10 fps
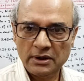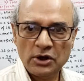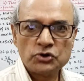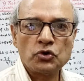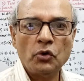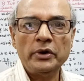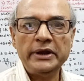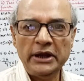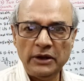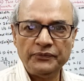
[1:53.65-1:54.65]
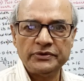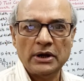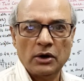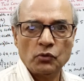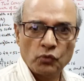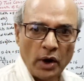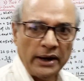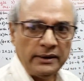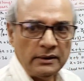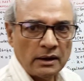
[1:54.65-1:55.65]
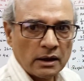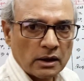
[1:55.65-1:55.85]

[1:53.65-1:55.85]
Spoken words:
So if the one